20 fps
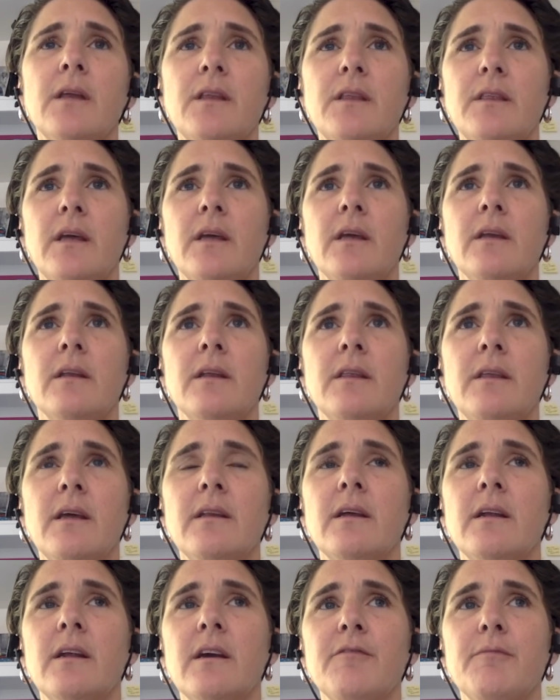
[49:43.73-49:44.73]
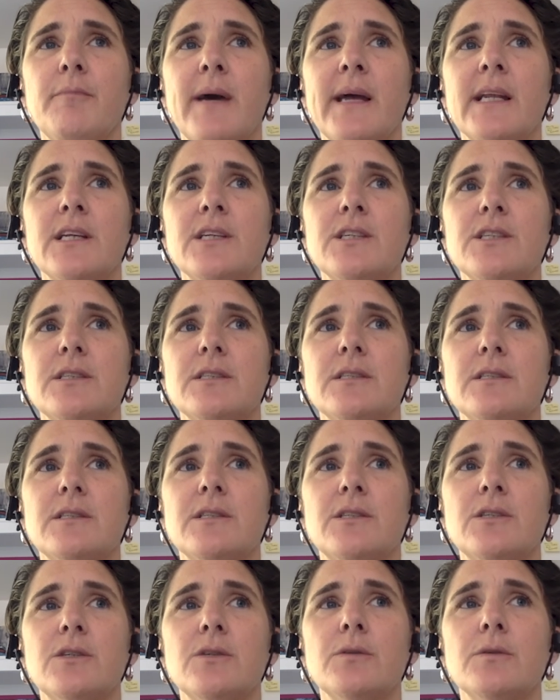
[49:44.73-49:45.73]
the other thing, the thing that I've managed
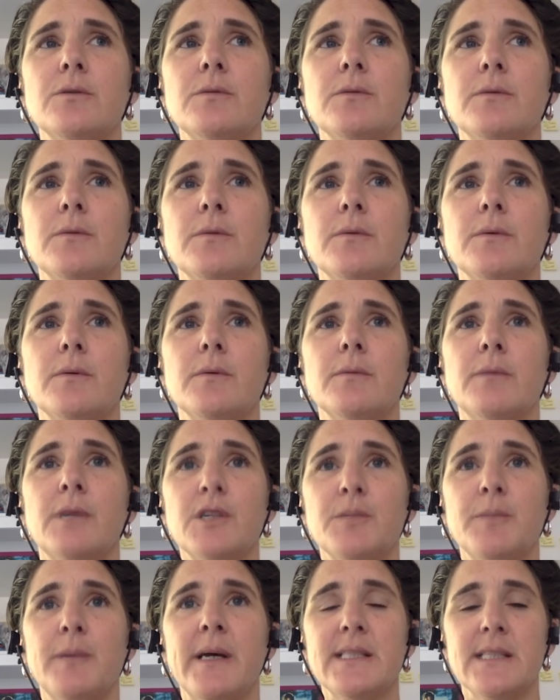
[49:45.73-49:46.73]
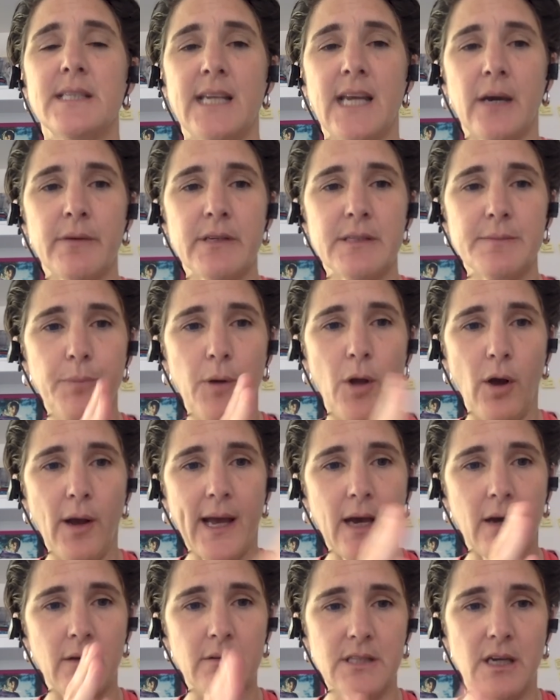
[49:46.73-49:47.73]
to do much better now is
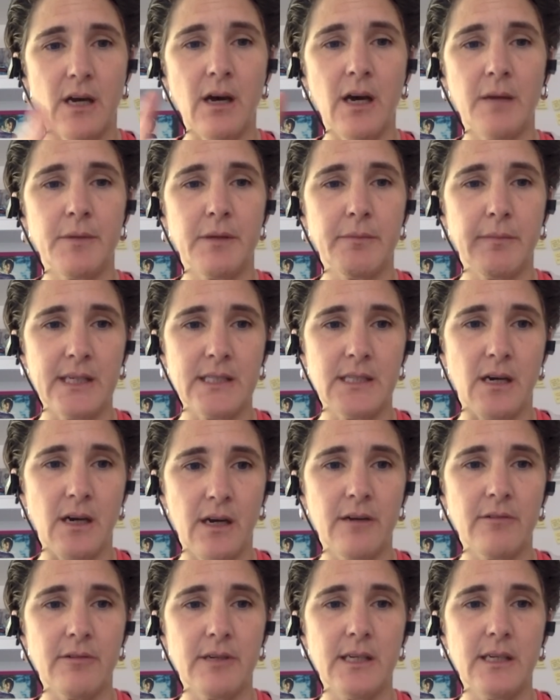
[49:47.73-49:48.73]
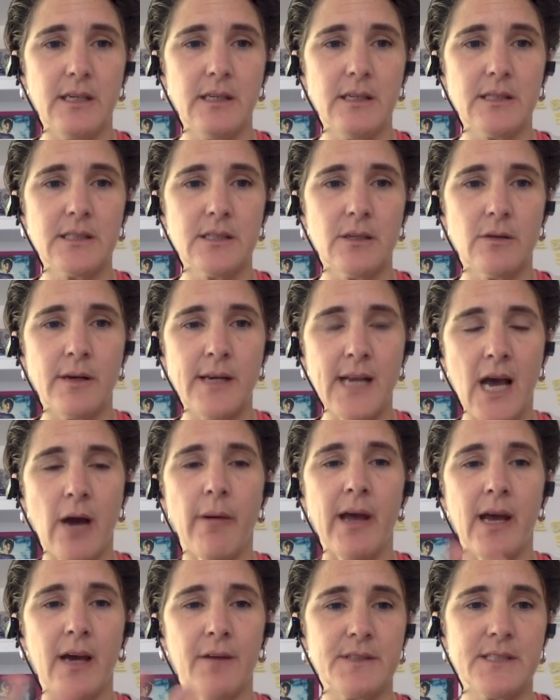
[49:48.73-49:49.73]
block out time in my diary. So
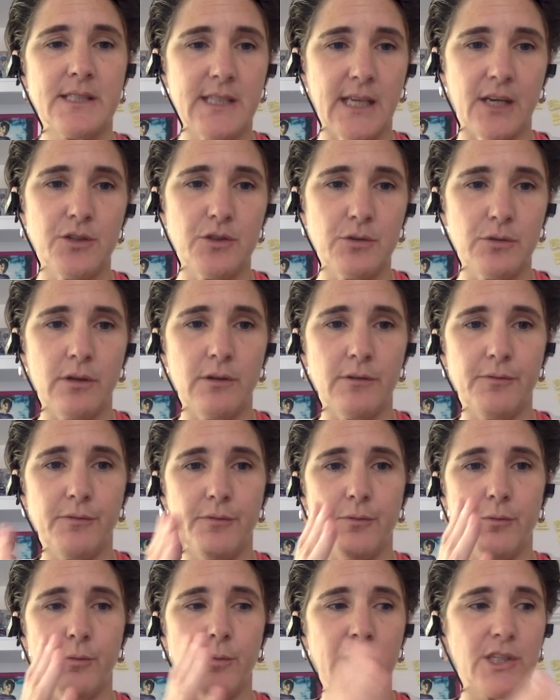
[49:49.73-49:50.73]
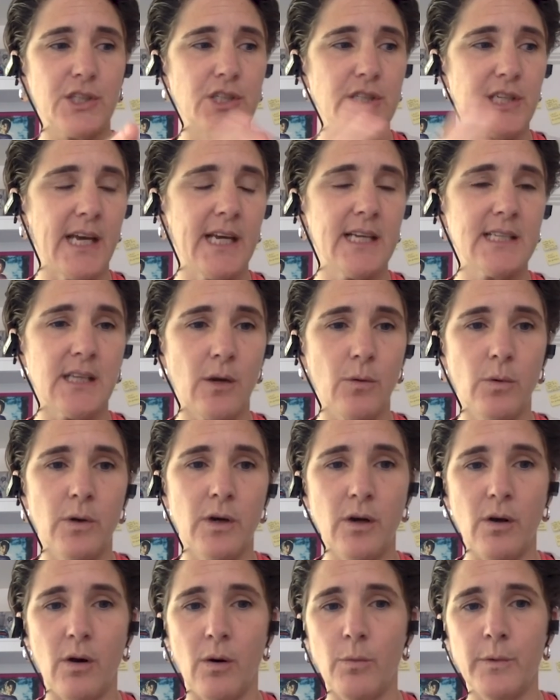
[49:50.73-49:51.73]
now I have a schedule of which days I
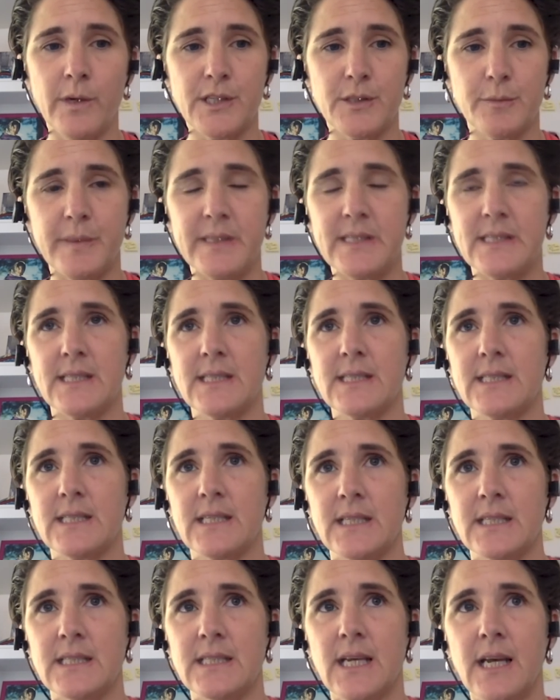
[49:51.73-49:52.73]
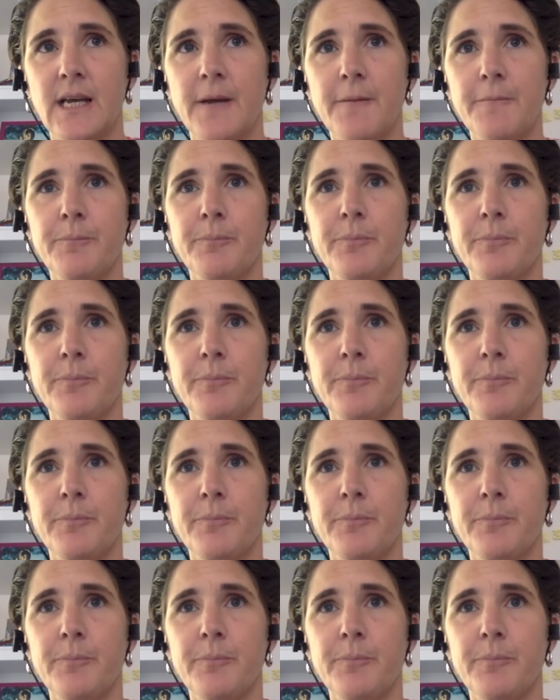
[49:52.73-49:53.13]
work on which businesses